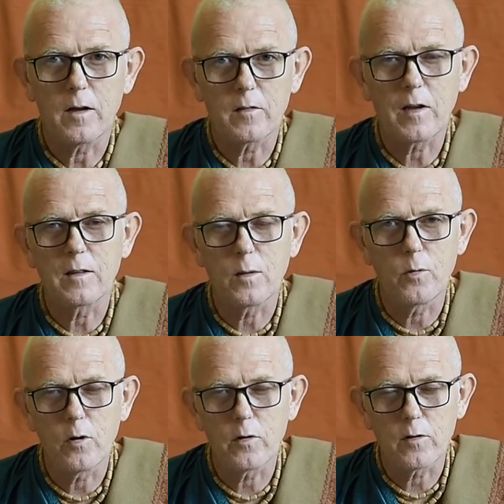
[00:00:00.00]
take the
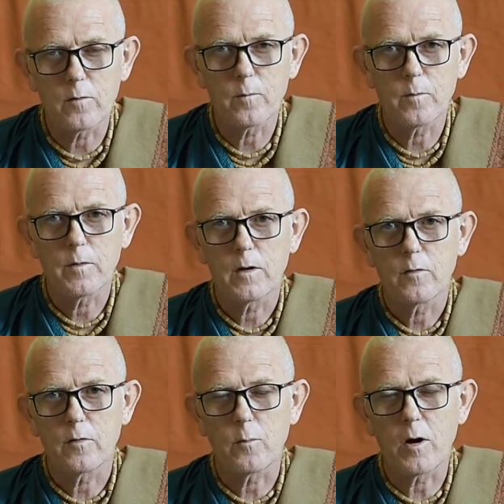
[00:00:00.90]
burden
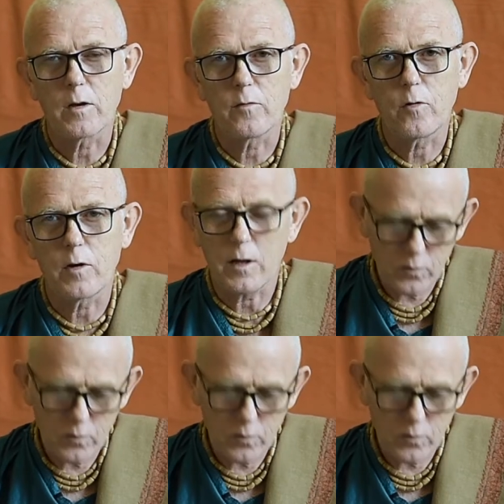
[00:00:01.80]
for my devotee.